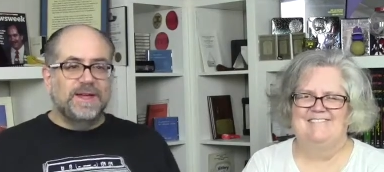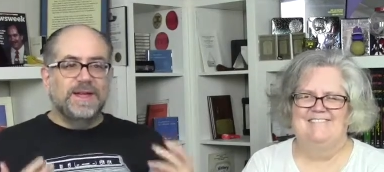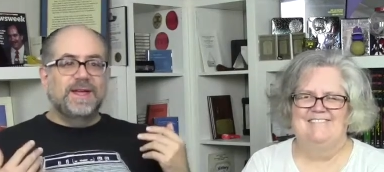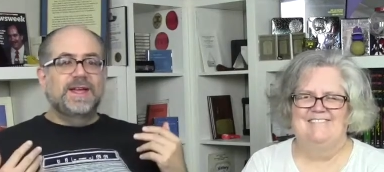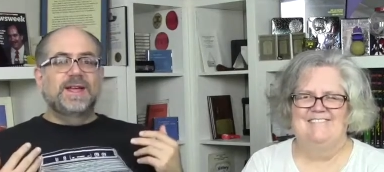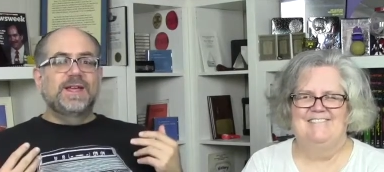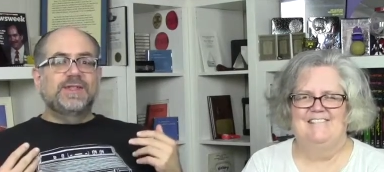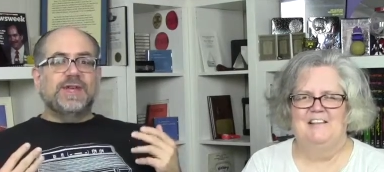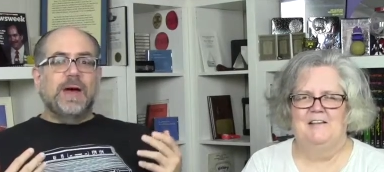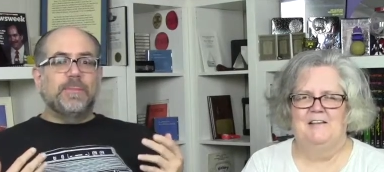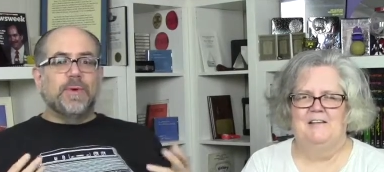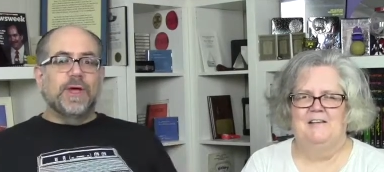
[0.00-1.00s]
Speaker 1: Hmm.
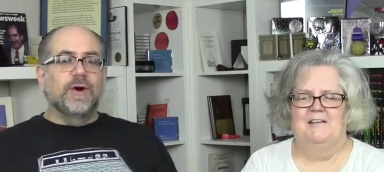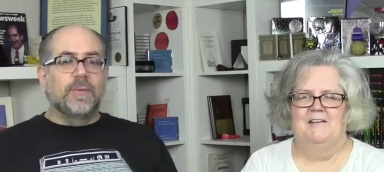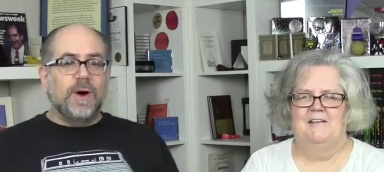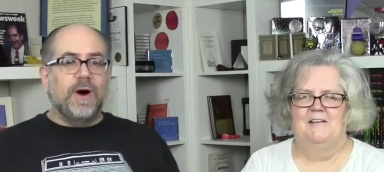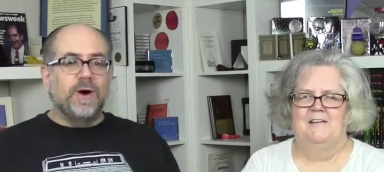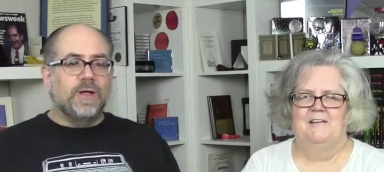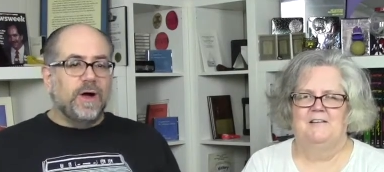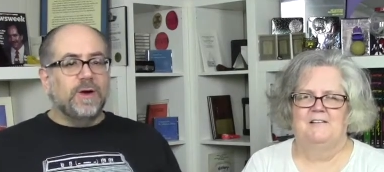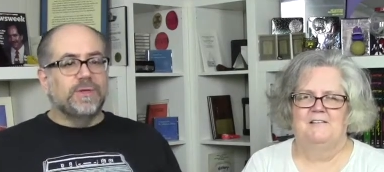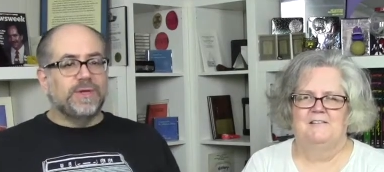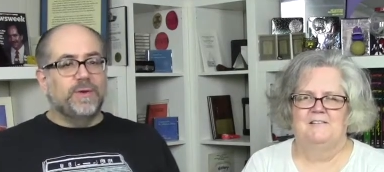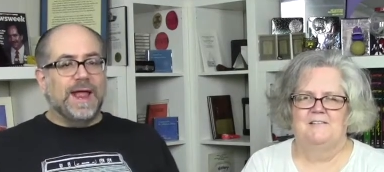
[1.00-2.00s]
Chapel Hill Mall,
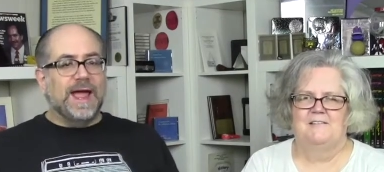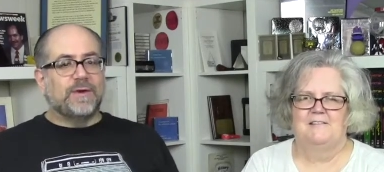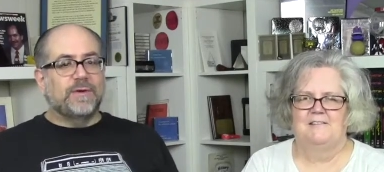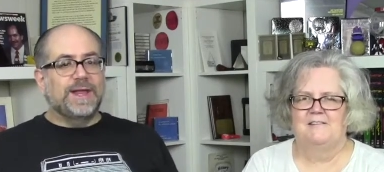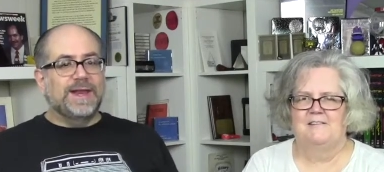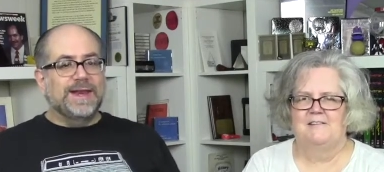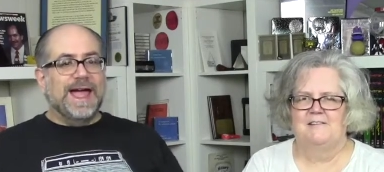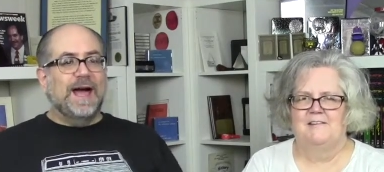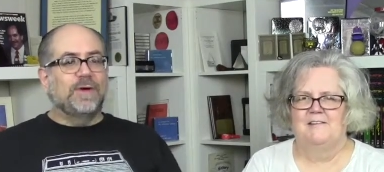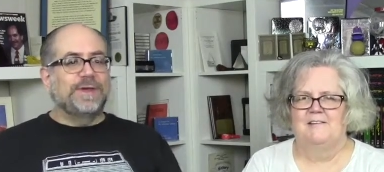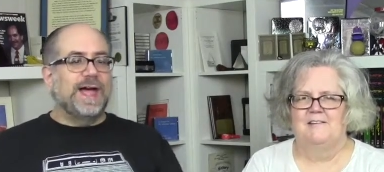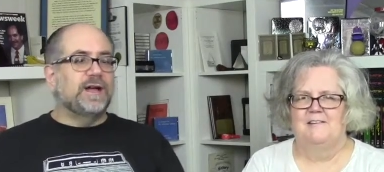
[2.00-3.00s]
also in Akron,
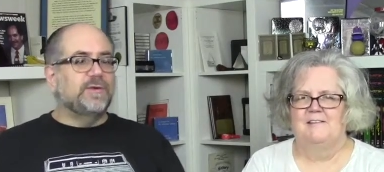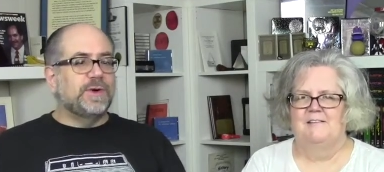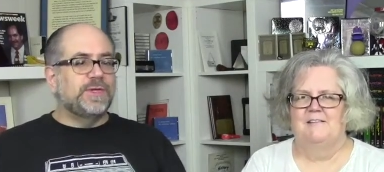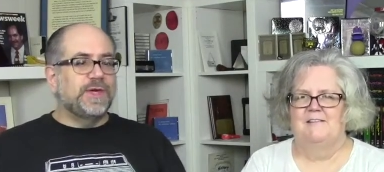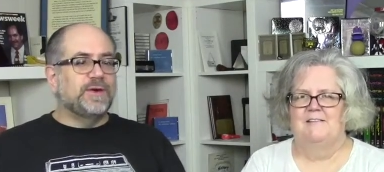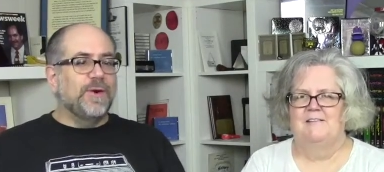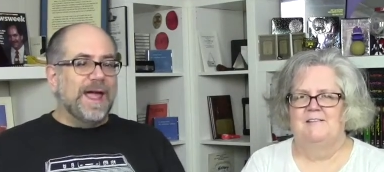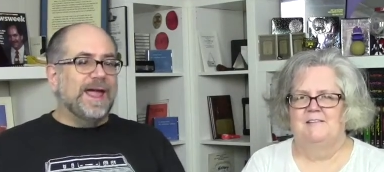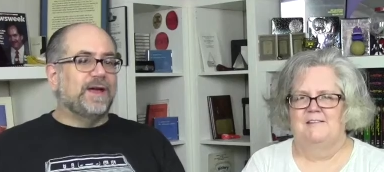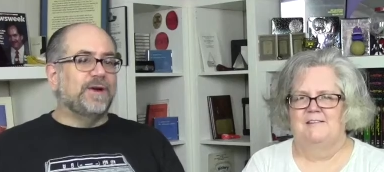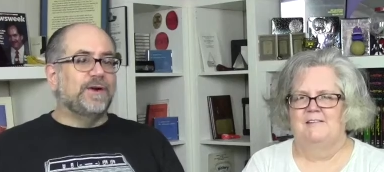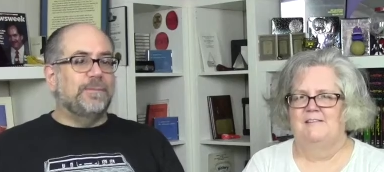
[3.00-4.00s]
now down to a single
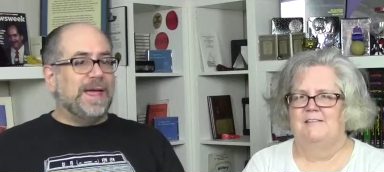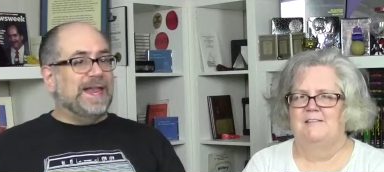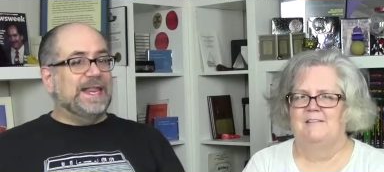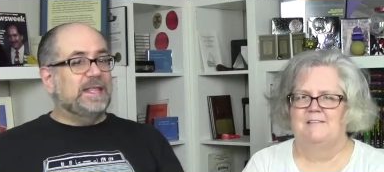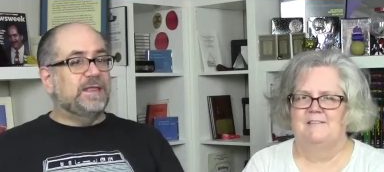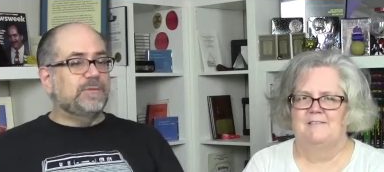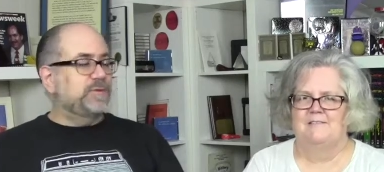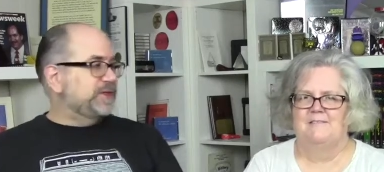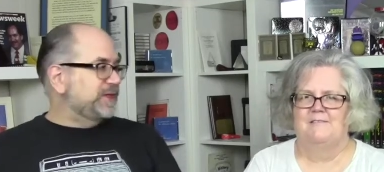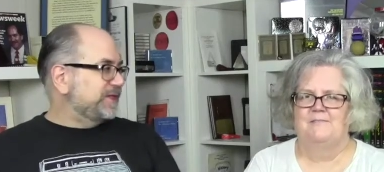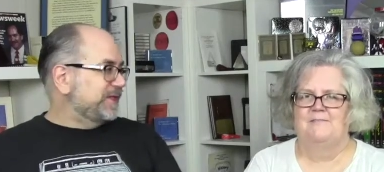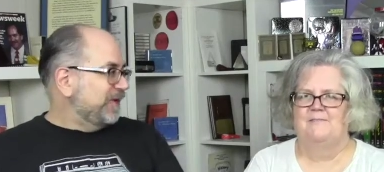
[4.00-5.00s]
anchor, Penney's,
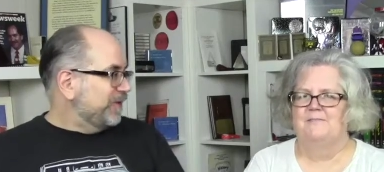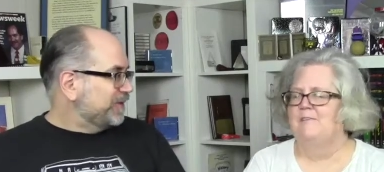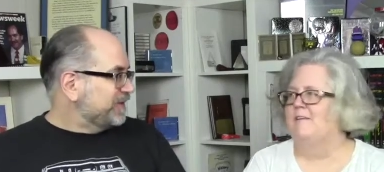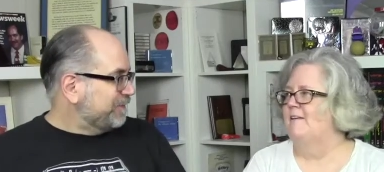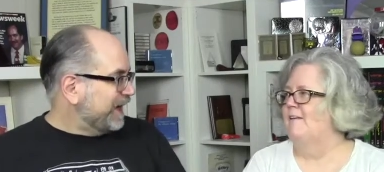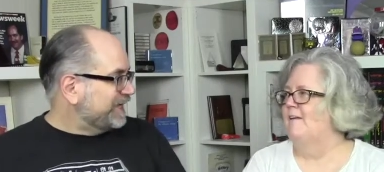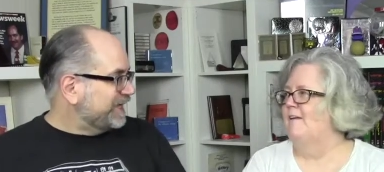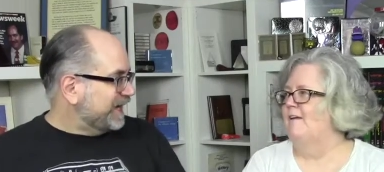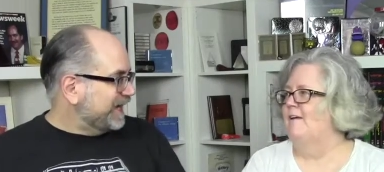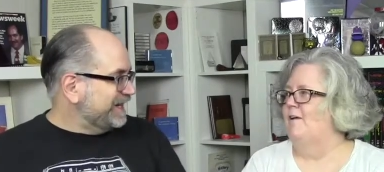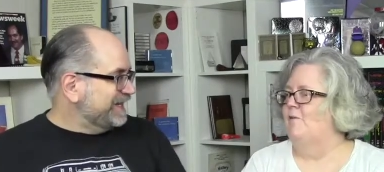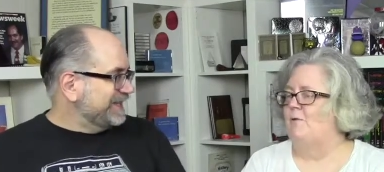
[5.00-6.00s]
which is always a bad
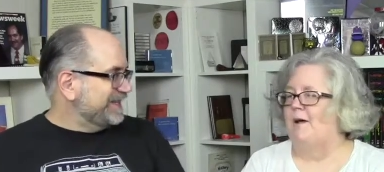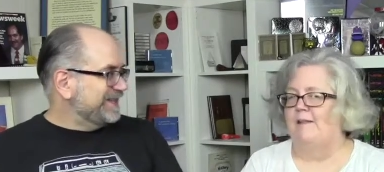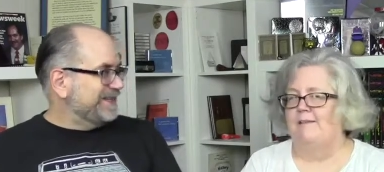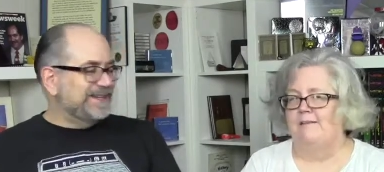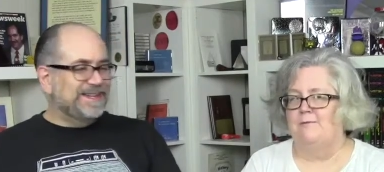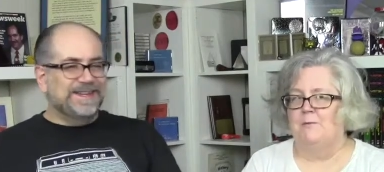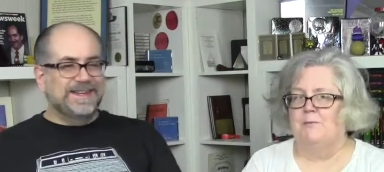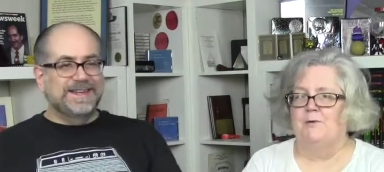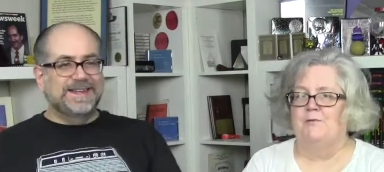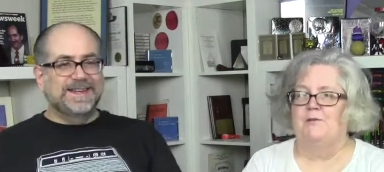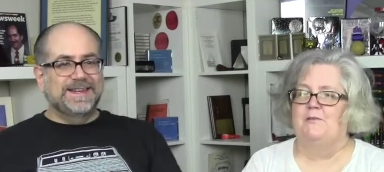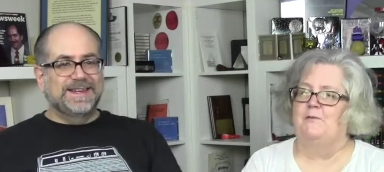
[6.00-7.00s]
sign.
Speaker 2: Well, that's what
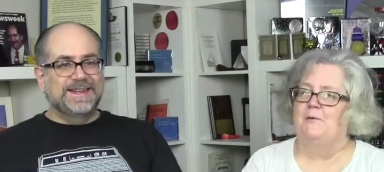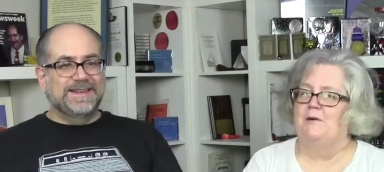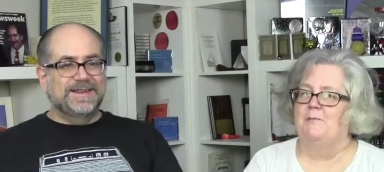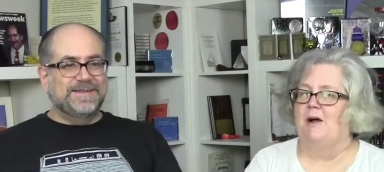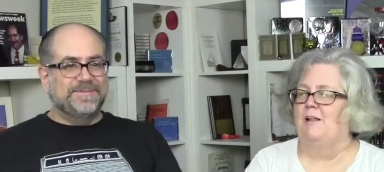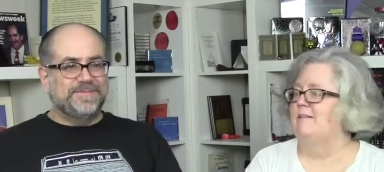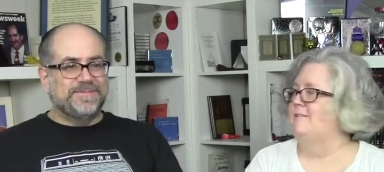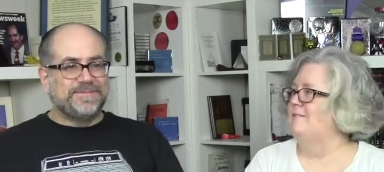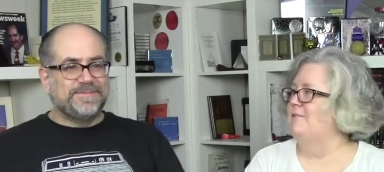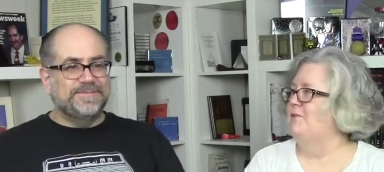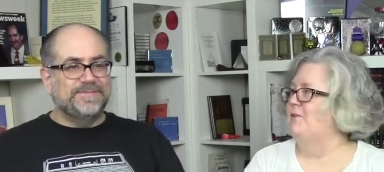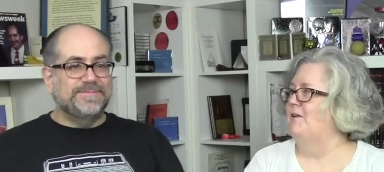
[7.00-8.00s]
Brookfield Square Mall
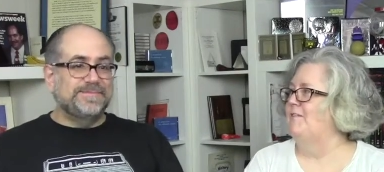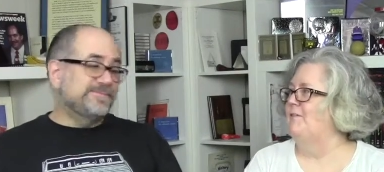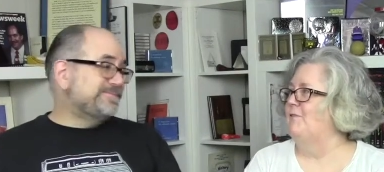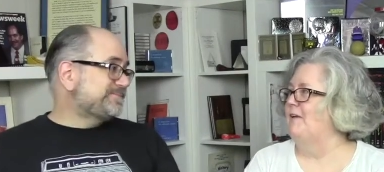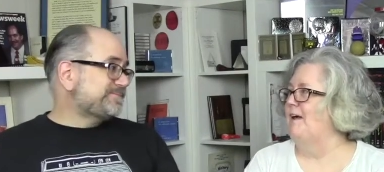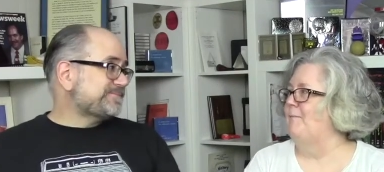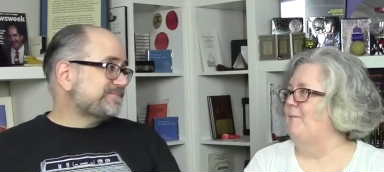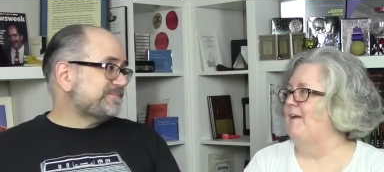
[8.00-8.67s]
is too. It's only got